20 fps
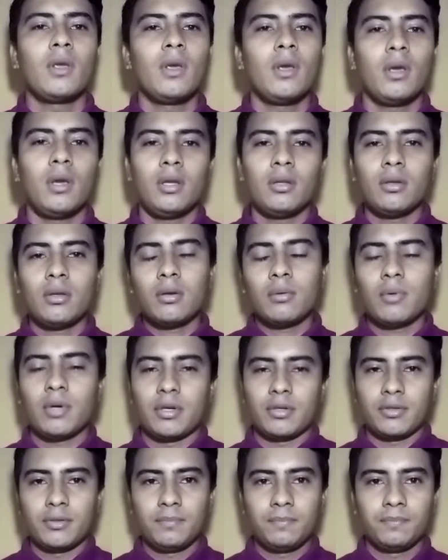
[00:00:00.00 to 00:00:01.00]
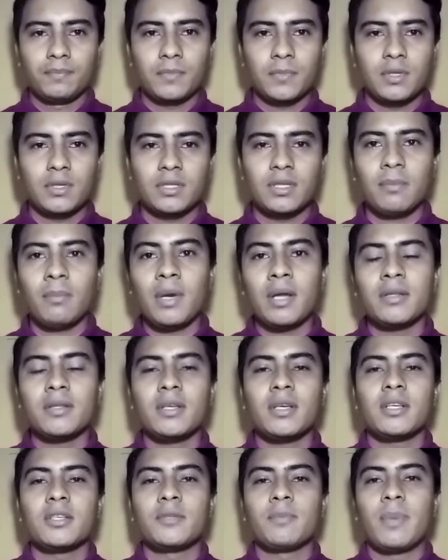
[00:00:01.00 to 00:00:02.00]
In other words,
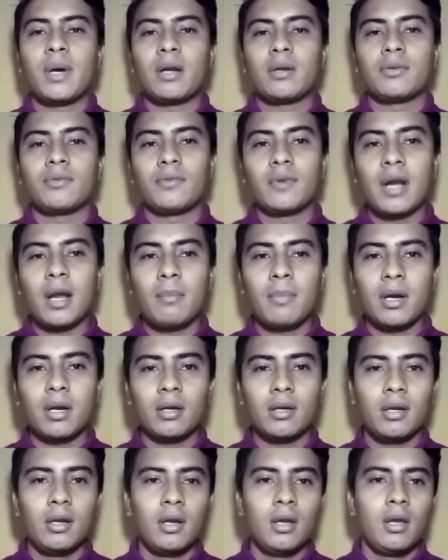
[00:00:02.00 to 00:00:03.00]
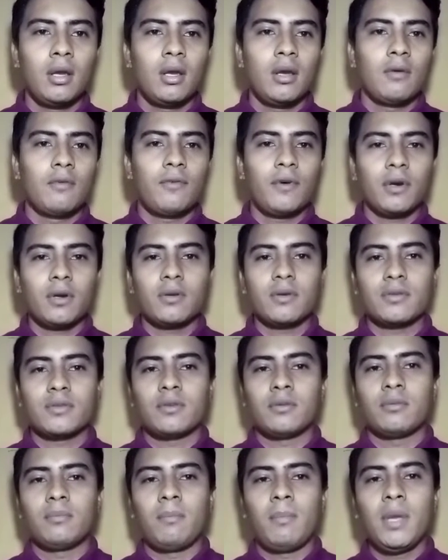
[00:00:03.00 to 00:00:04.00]
semantics is part of grammar, focused
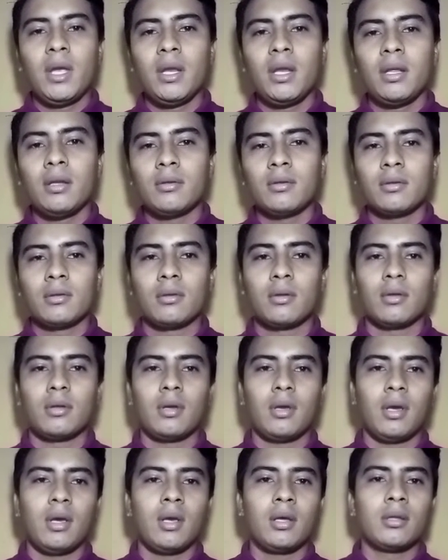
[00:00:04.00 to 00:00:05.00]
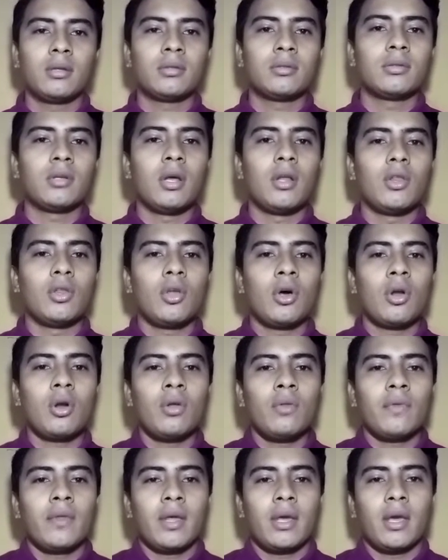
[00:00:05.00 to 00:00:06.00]
on meaning and not
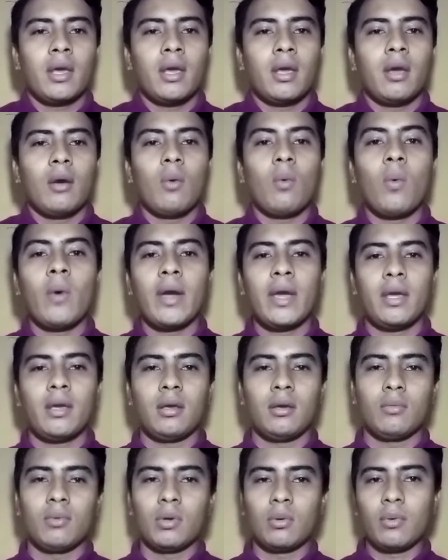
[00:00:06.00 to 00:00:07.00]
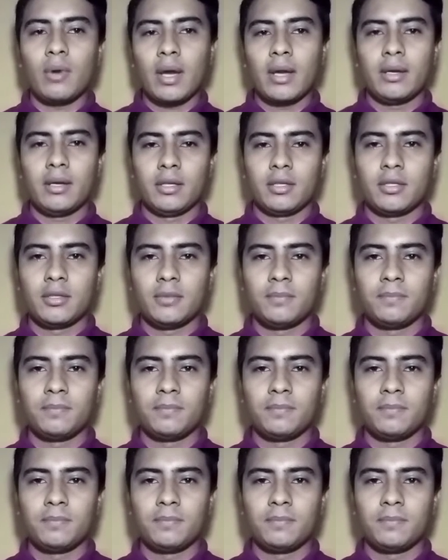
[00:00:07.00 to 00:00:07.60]
on the way we write it.